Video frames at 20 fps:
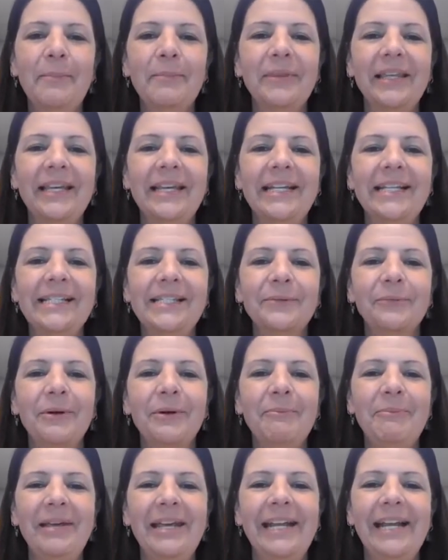Please
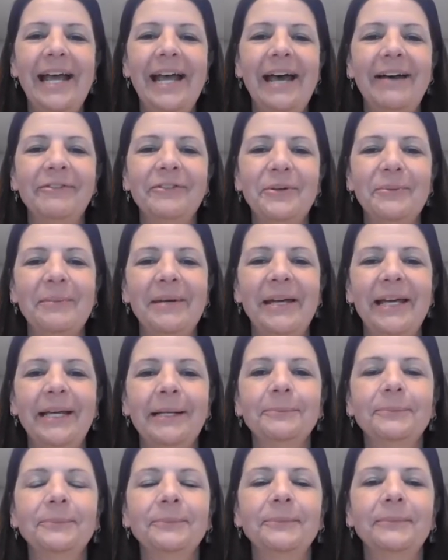repeat after me.
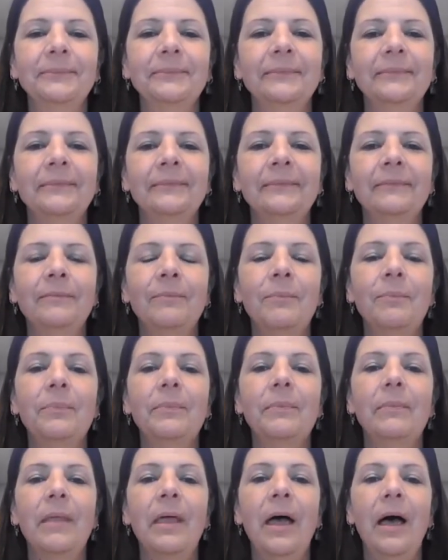
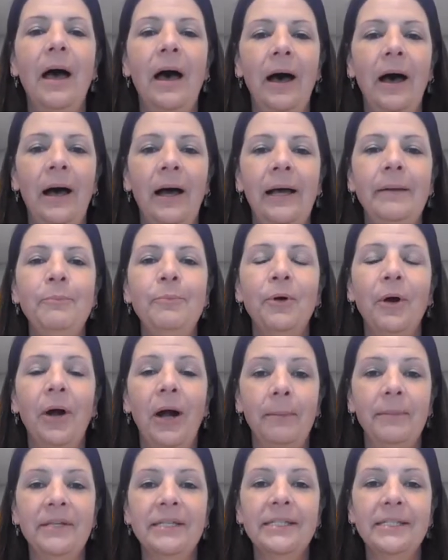I
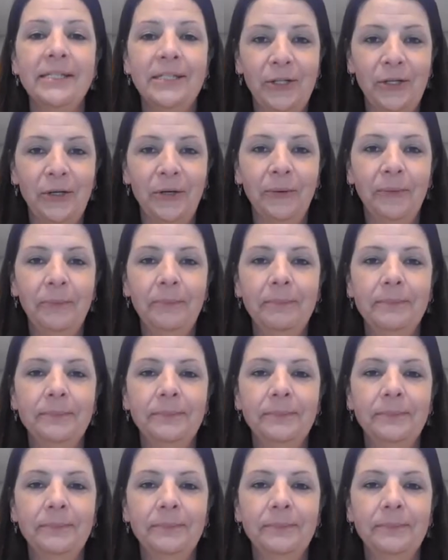promise to